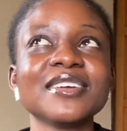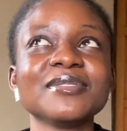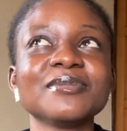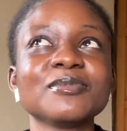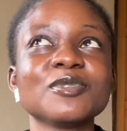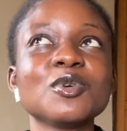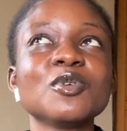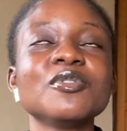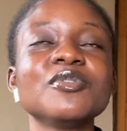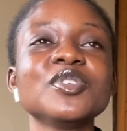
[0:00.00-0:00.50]

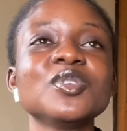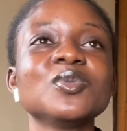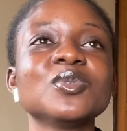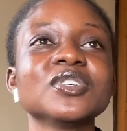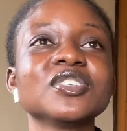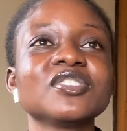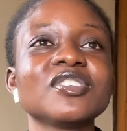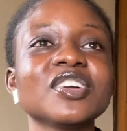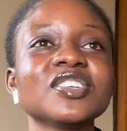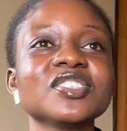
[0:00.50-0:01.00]
COVID
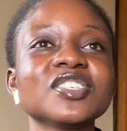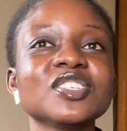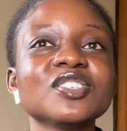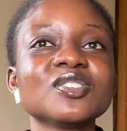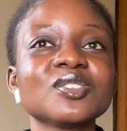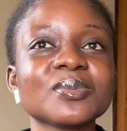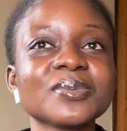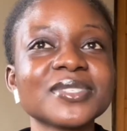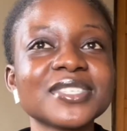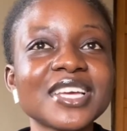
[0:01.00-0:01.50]
was gradually
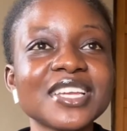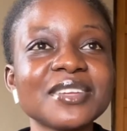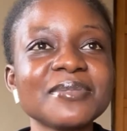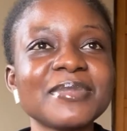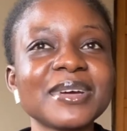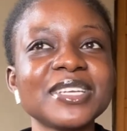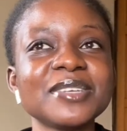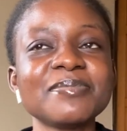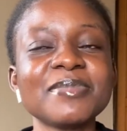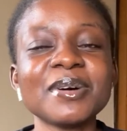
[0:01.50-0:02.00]
subsiding,
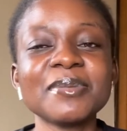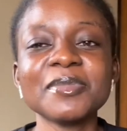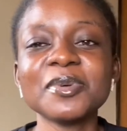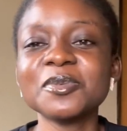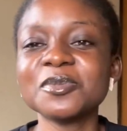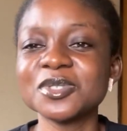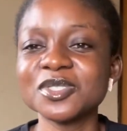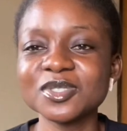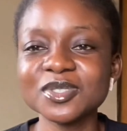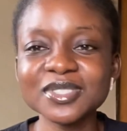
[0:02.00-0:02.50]
my department
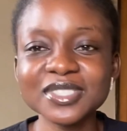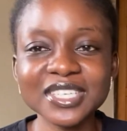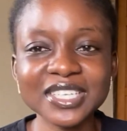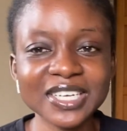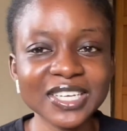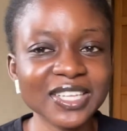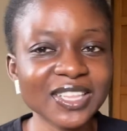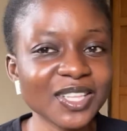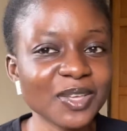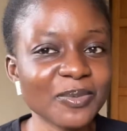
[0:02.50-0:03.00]
wasn't saying
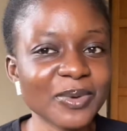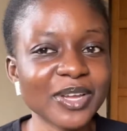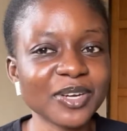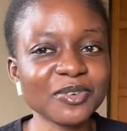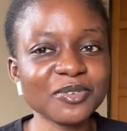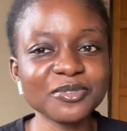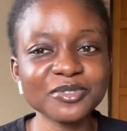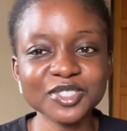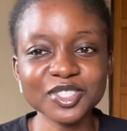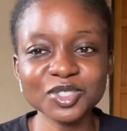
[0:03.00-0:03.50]
anything. We had
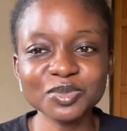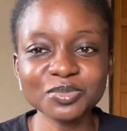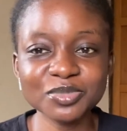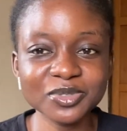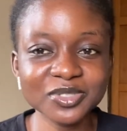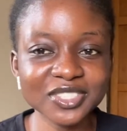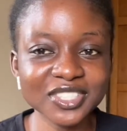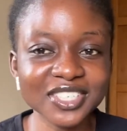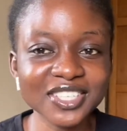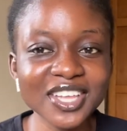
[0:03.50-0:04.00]
not finished
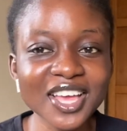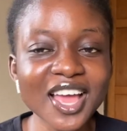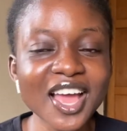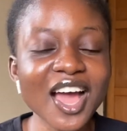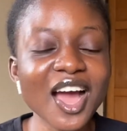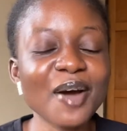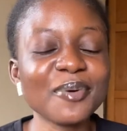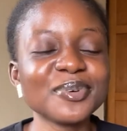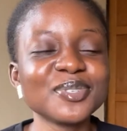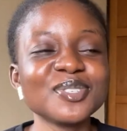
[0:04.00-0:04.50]
project.
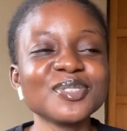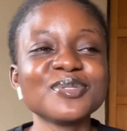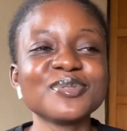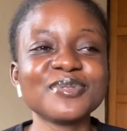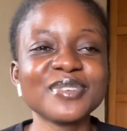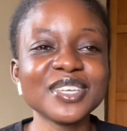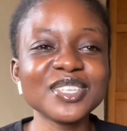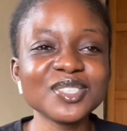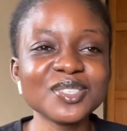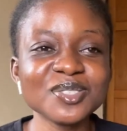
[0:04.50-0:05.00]
I was just
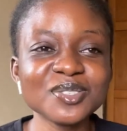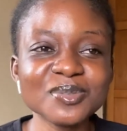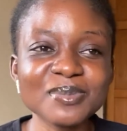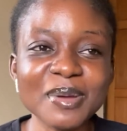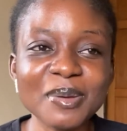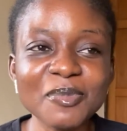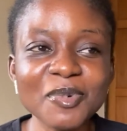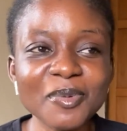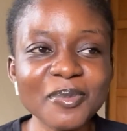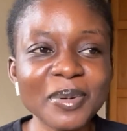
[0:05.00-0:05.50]
venting to my
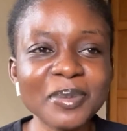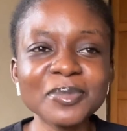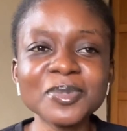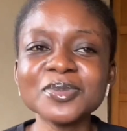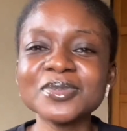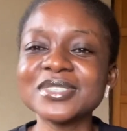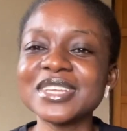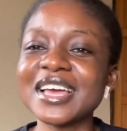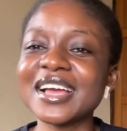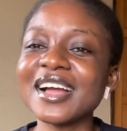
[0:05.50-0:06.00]
mom. My mom
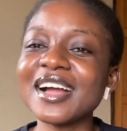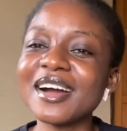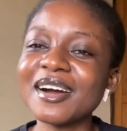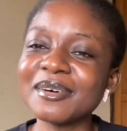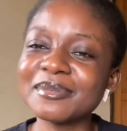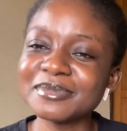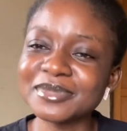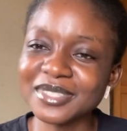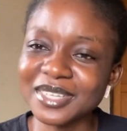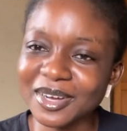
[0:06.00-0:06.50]
was like,
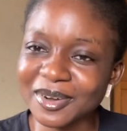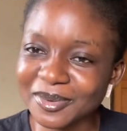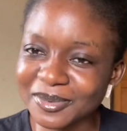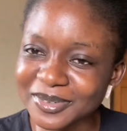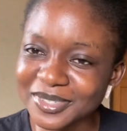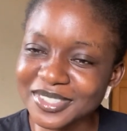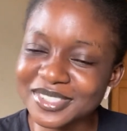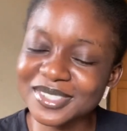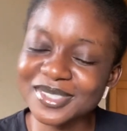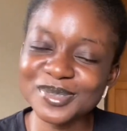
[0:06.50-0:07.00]
calm down.
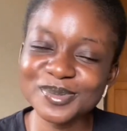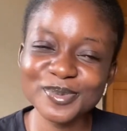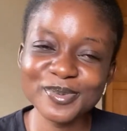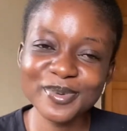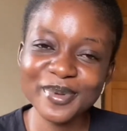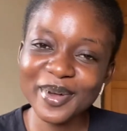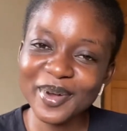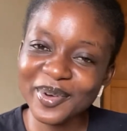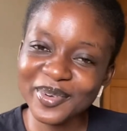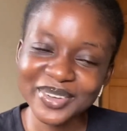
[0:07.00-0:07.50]
It is
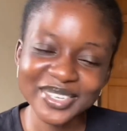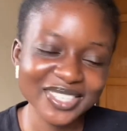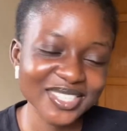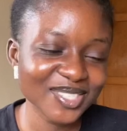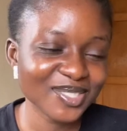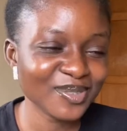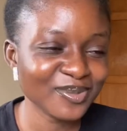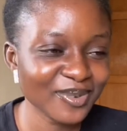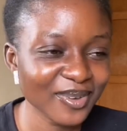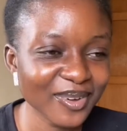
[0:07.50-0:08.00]
well. It
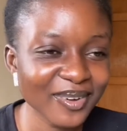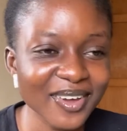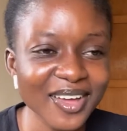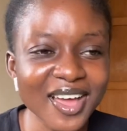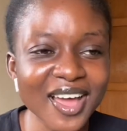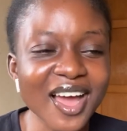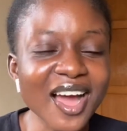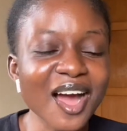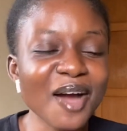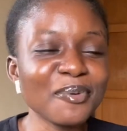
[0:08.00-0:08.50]
is well.
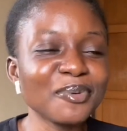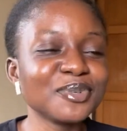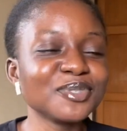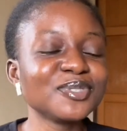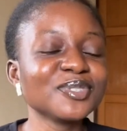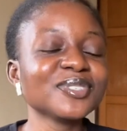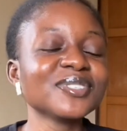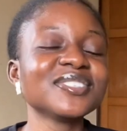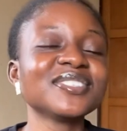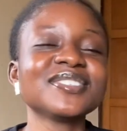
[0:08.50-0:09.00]
I was
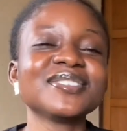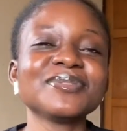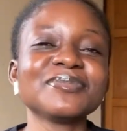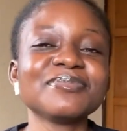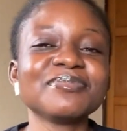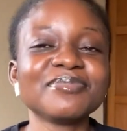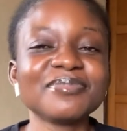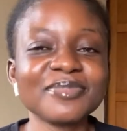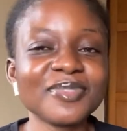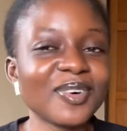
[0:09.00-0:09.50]
just
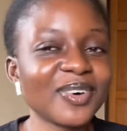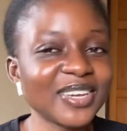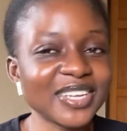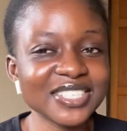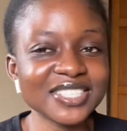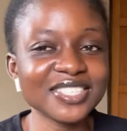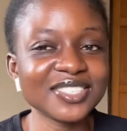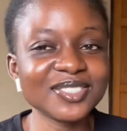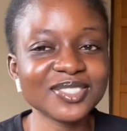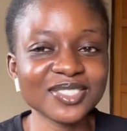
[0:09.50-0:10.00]

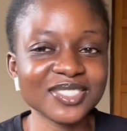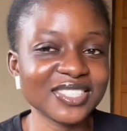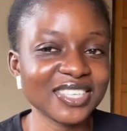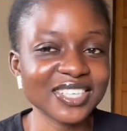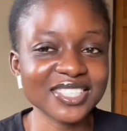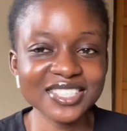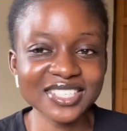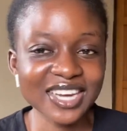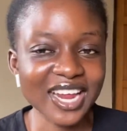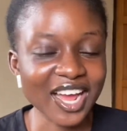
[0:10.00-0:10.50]
honestly just
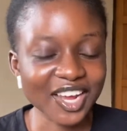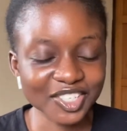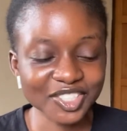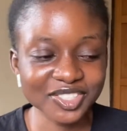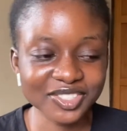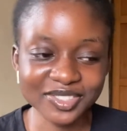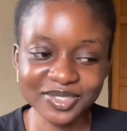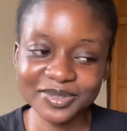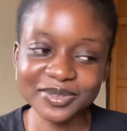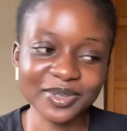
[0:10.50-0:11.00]
getting
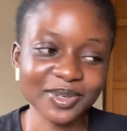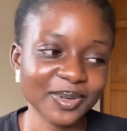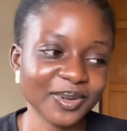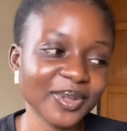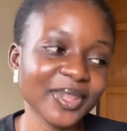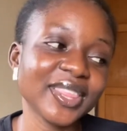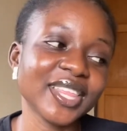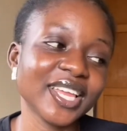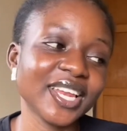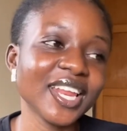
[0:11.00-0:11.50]
anxious for
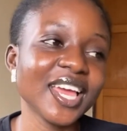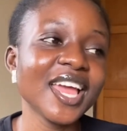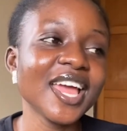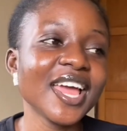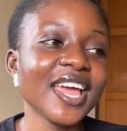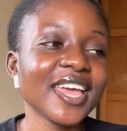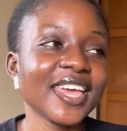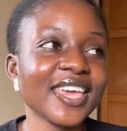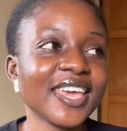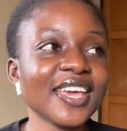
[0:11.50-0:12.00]
nothing.
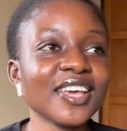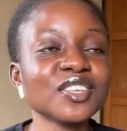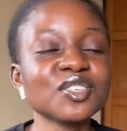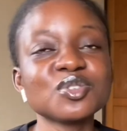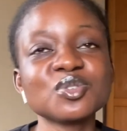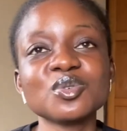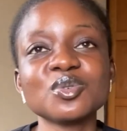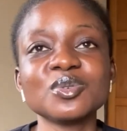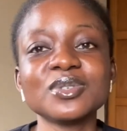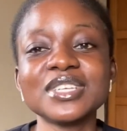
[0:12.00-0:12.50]
Yeah.
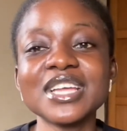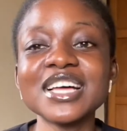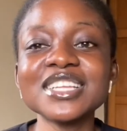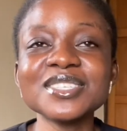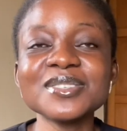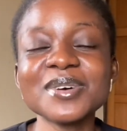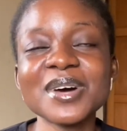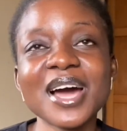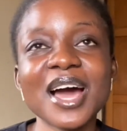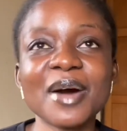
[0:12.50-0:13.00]
So that
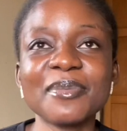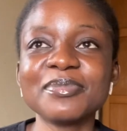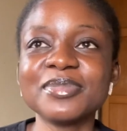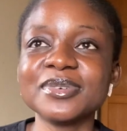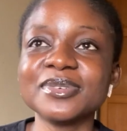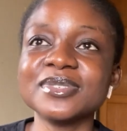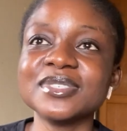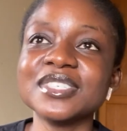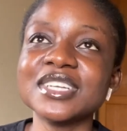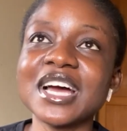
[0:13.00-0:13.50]

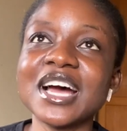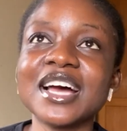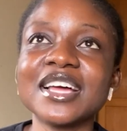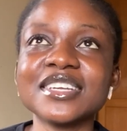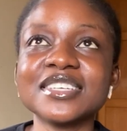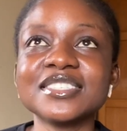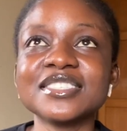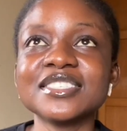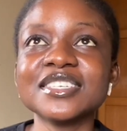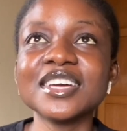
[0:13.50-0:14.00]
happened,
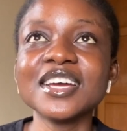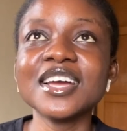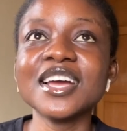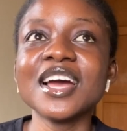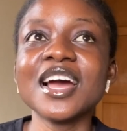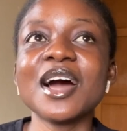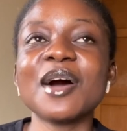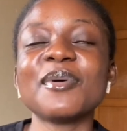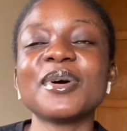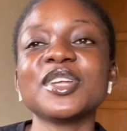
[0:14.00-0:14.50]
and
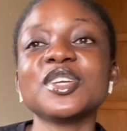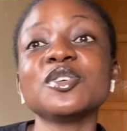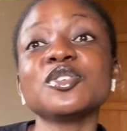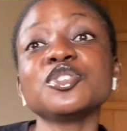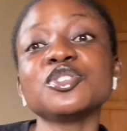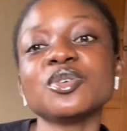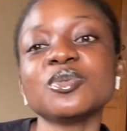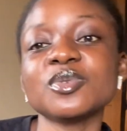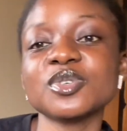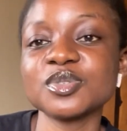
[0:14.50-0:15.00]
our
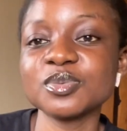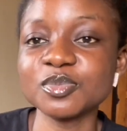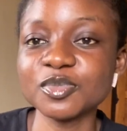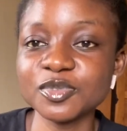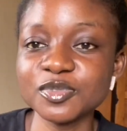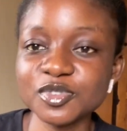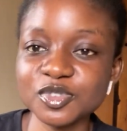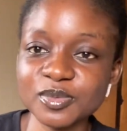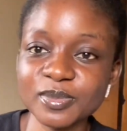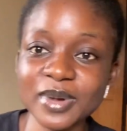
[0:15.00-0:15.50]
induction was
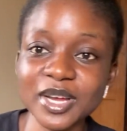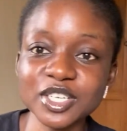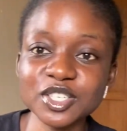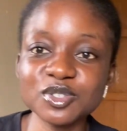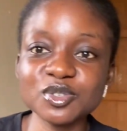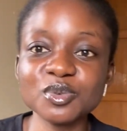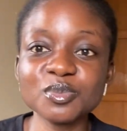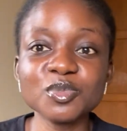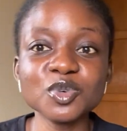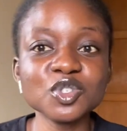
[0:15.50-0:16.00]
moved to March.
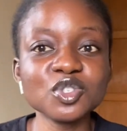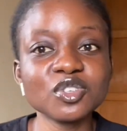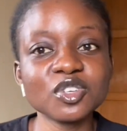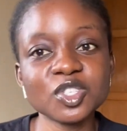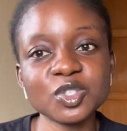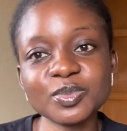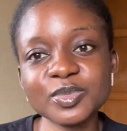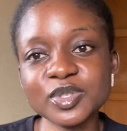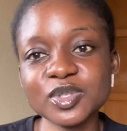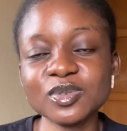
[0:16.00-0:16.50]
So most
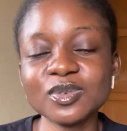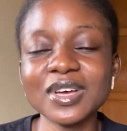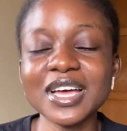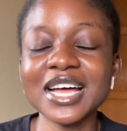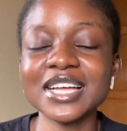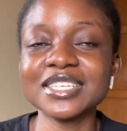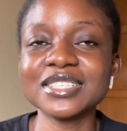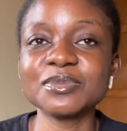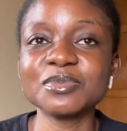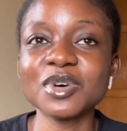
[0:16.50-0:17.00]
hospitals
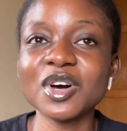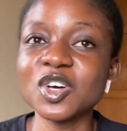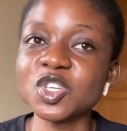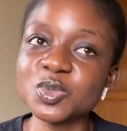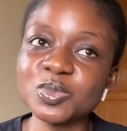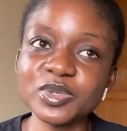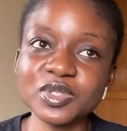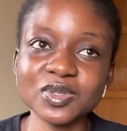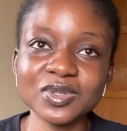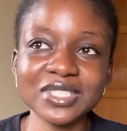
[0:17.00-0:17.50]

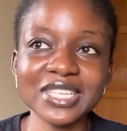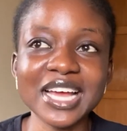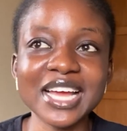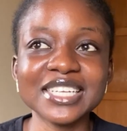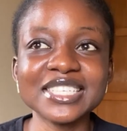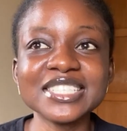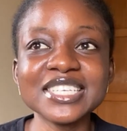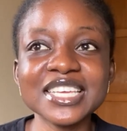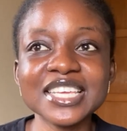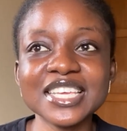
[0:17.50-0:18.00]

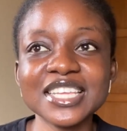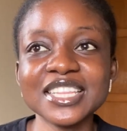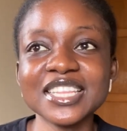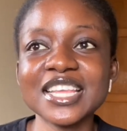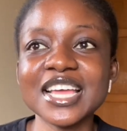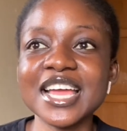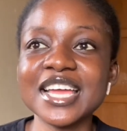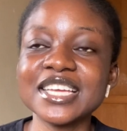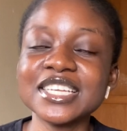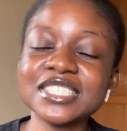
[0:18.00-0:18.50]
had taken
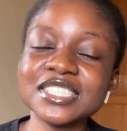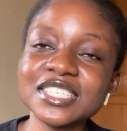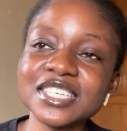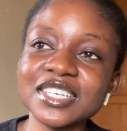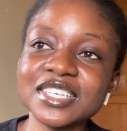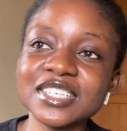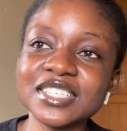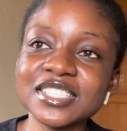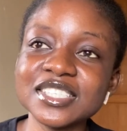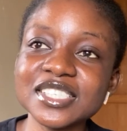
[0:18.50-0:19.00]
their
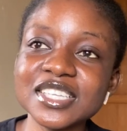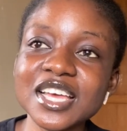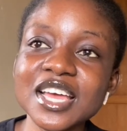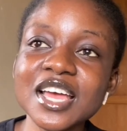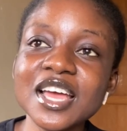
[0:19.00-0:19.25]
interns